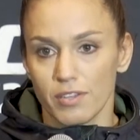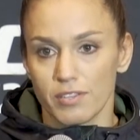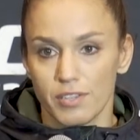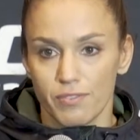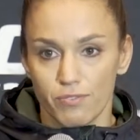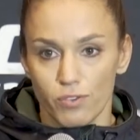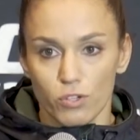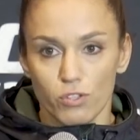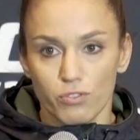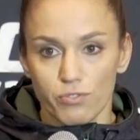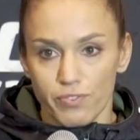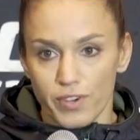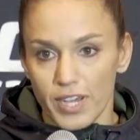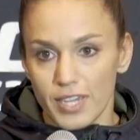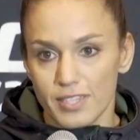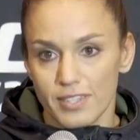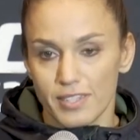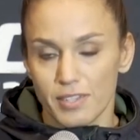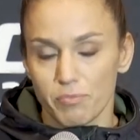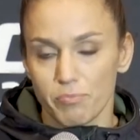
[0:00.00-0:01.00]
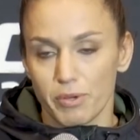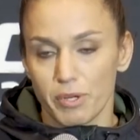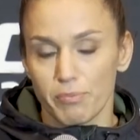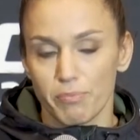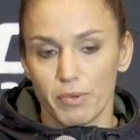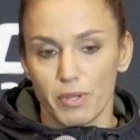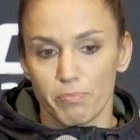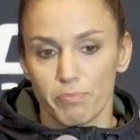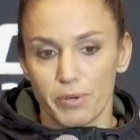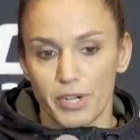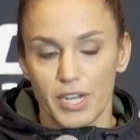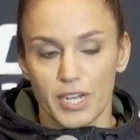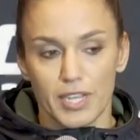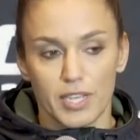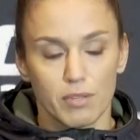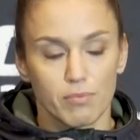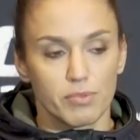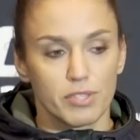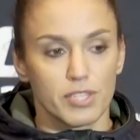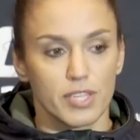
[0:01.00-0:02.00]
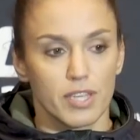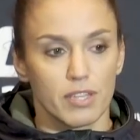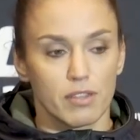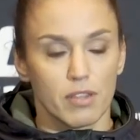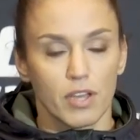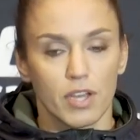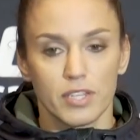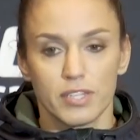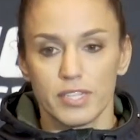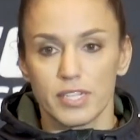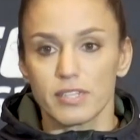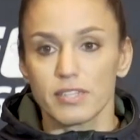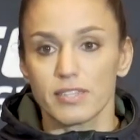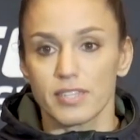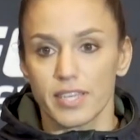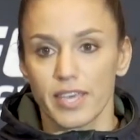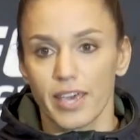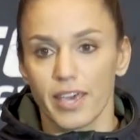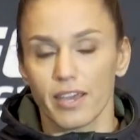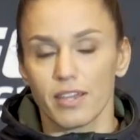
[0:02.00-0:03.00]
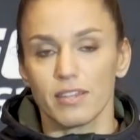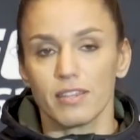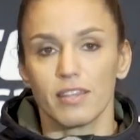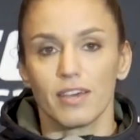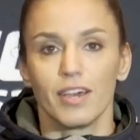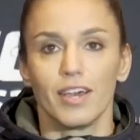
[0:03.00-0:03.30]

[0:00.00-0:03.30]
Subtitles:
the first fight in prelims and till the end.